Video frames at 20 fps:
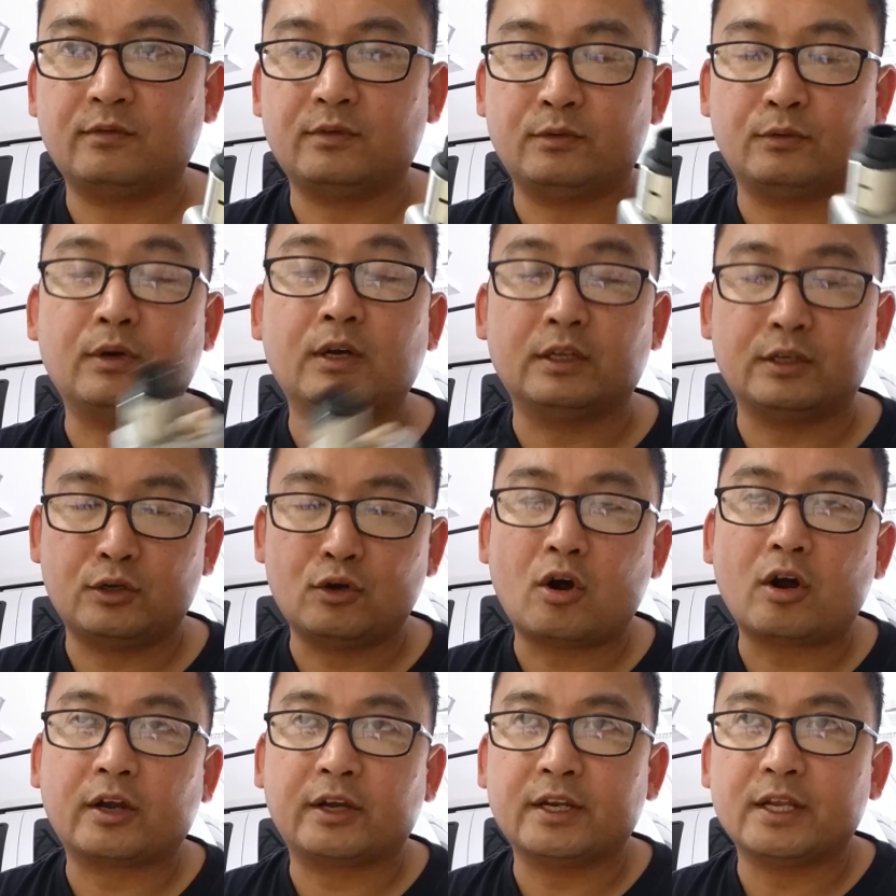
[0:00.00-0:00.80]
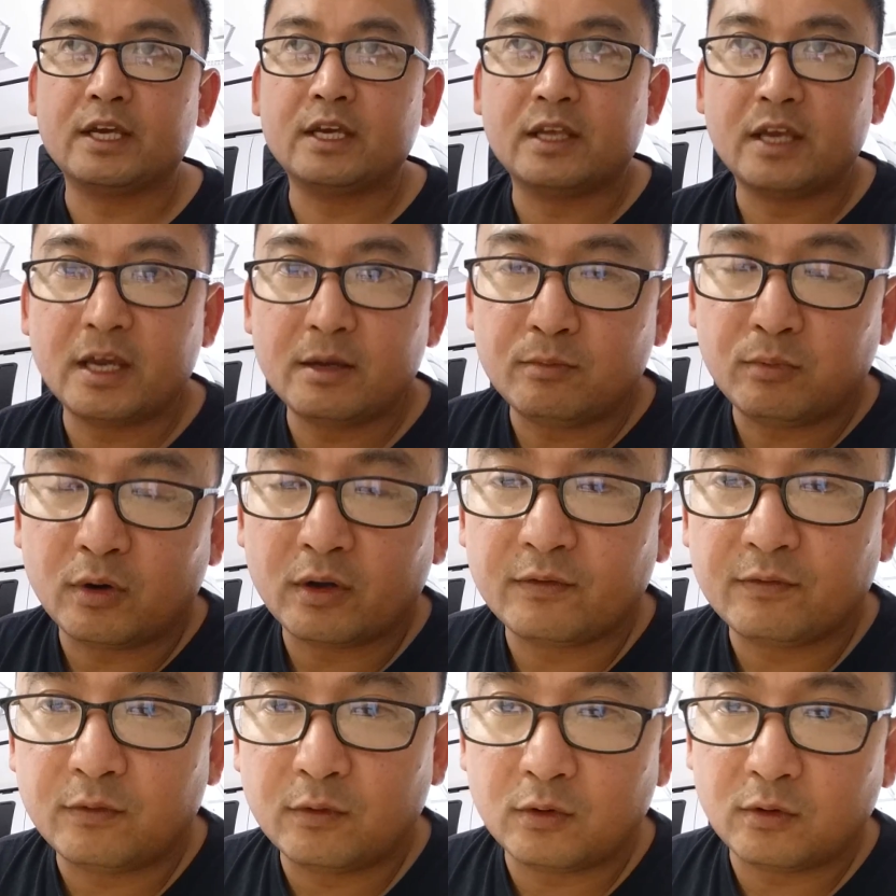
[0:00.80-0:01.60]
Well, you are gonna hit
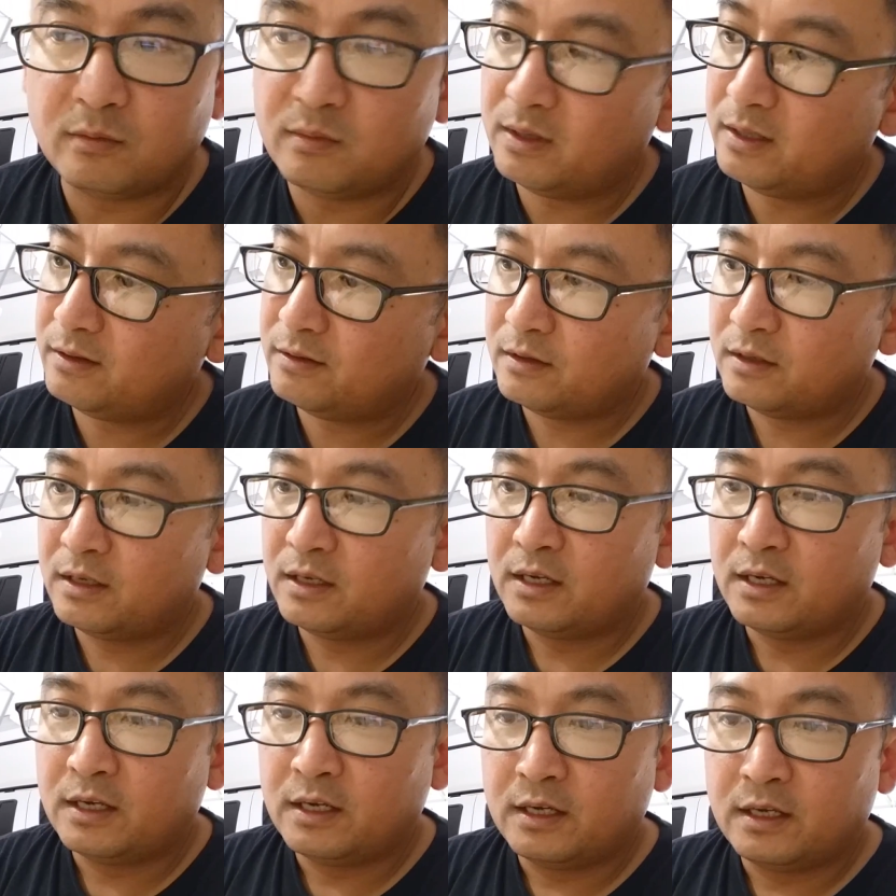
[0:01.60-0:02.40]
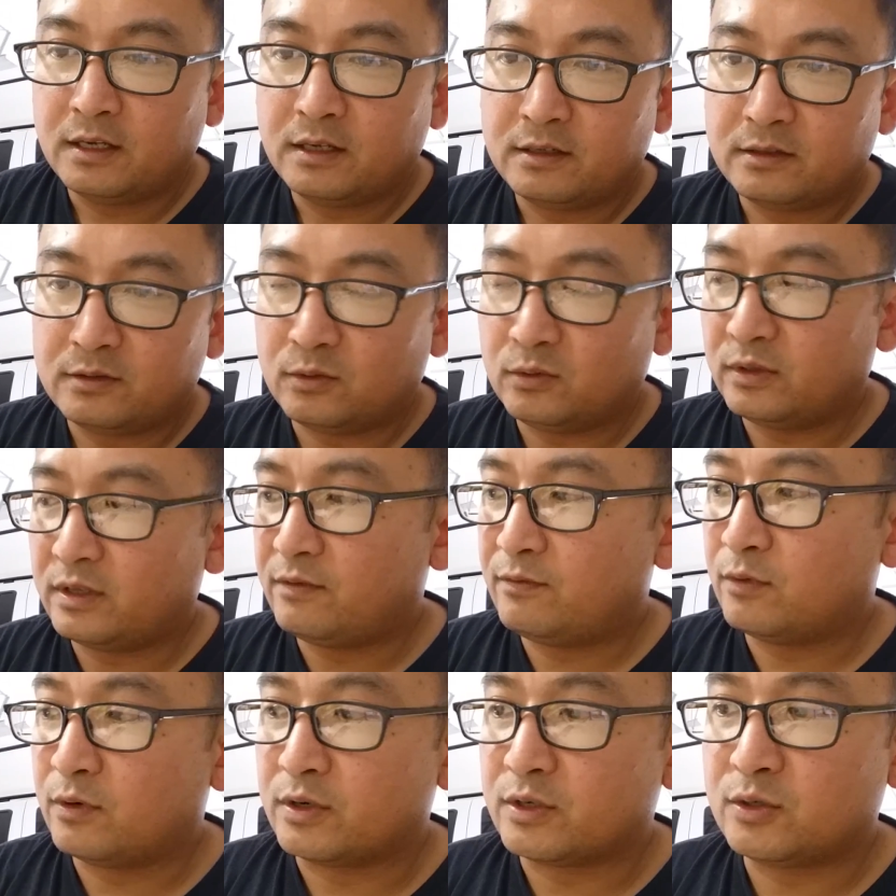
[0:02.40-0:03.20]
8.4, but it's only
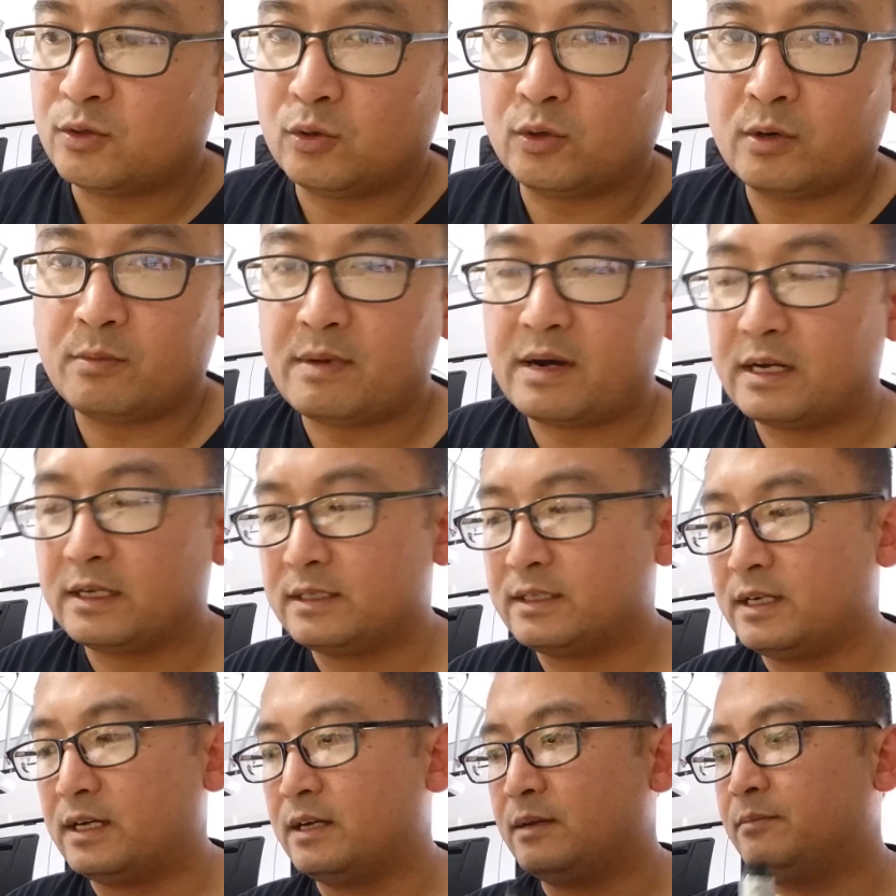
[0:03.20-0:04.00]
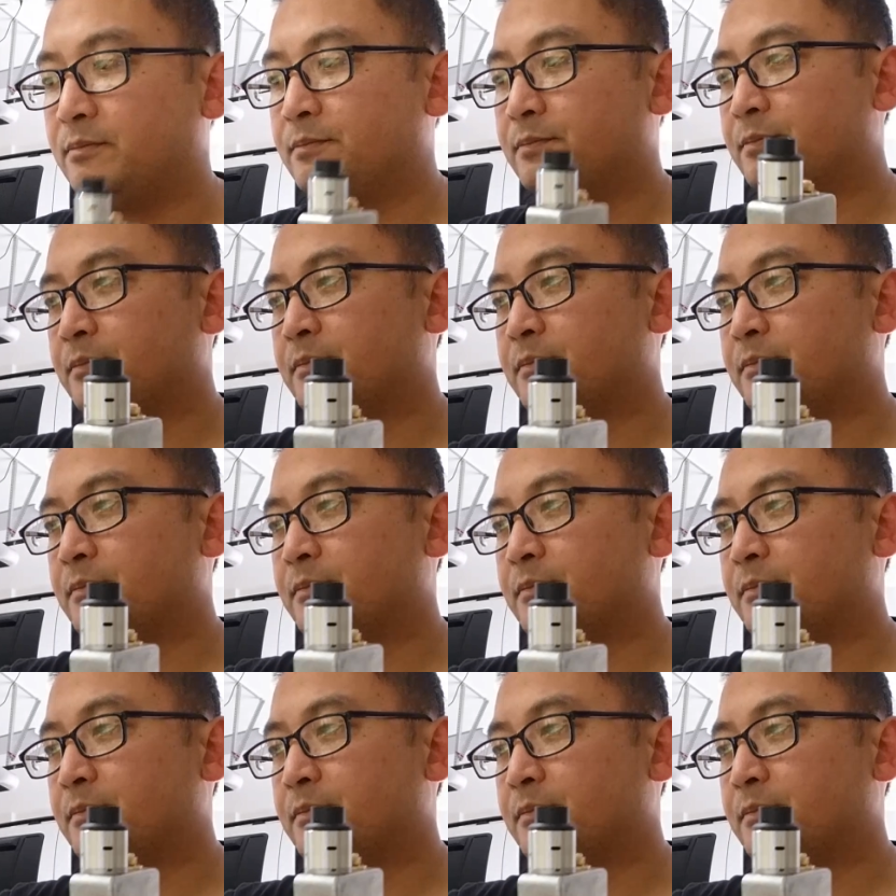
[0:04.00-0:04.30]
for a short amount of time.